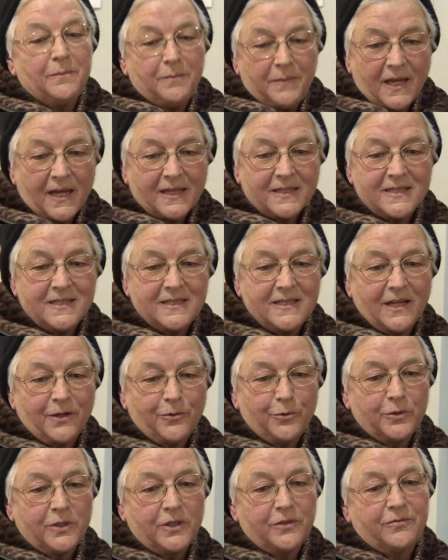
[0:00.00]
Uh,
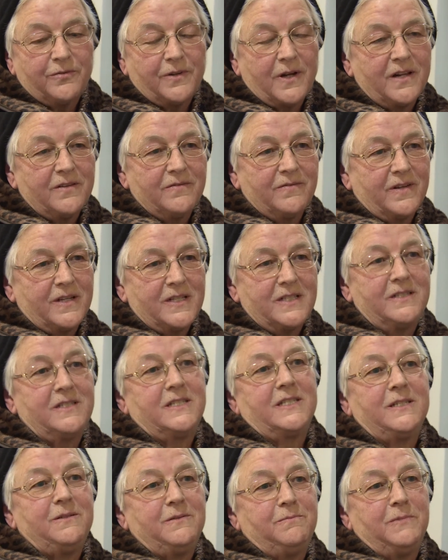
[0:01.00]
I liked it a
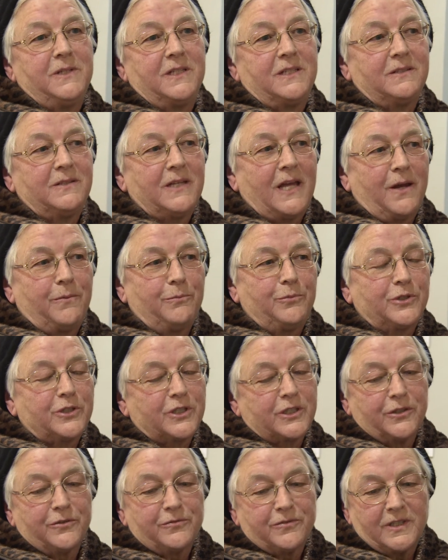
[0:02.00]
lot because it affects
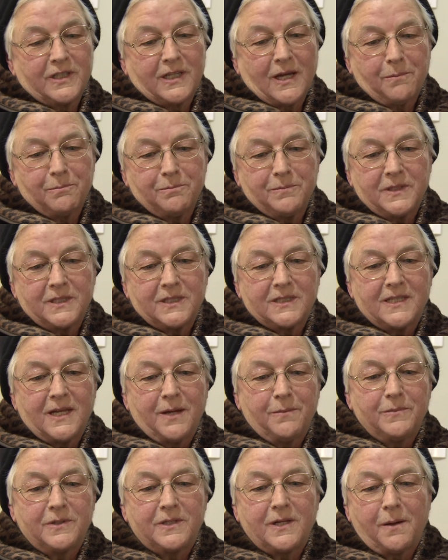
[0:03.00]
me. I've
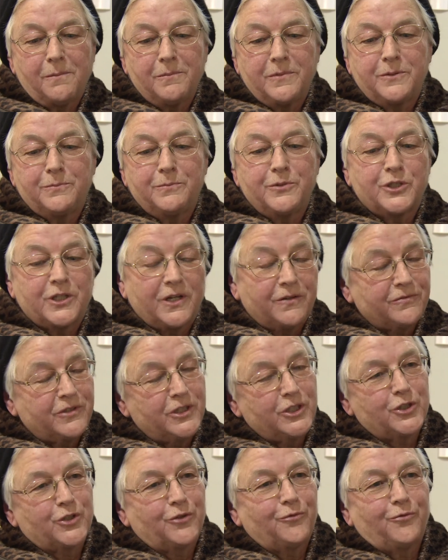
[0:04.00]
looked into this
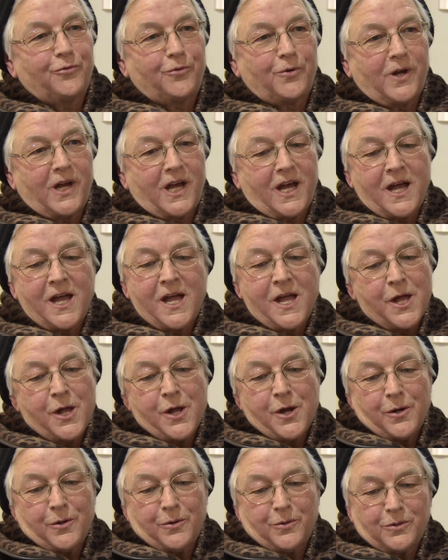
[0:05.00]
previously, and this was
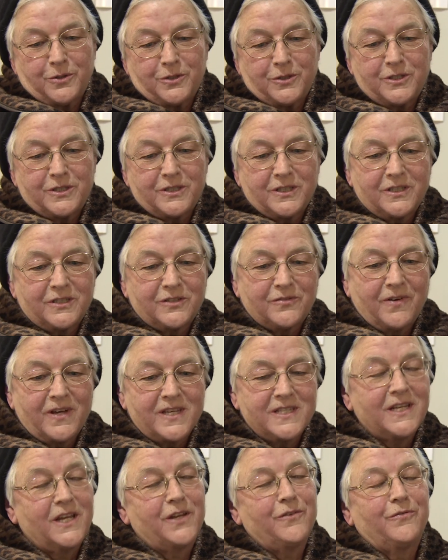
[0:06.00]
very informative for
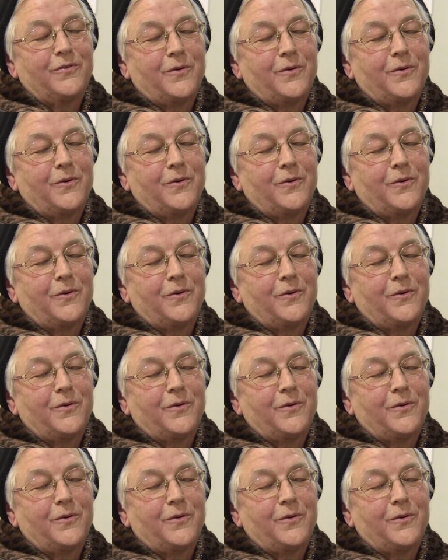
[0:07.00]
me.